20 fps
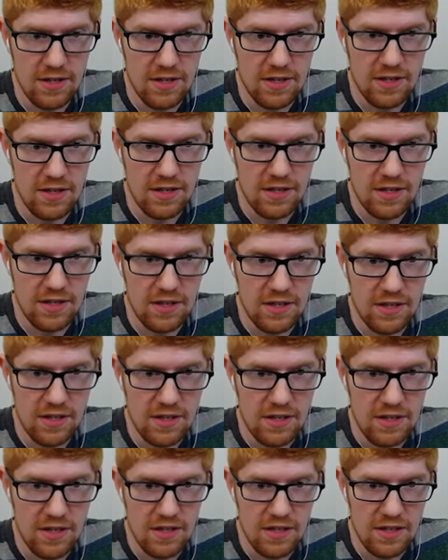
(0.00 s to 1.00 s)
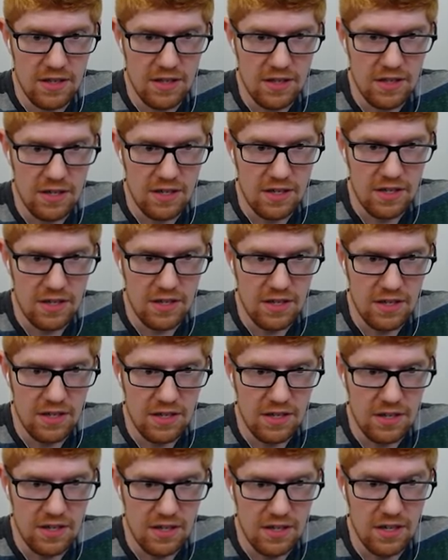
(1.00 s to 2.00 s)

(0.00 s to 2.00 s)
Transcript: (silence)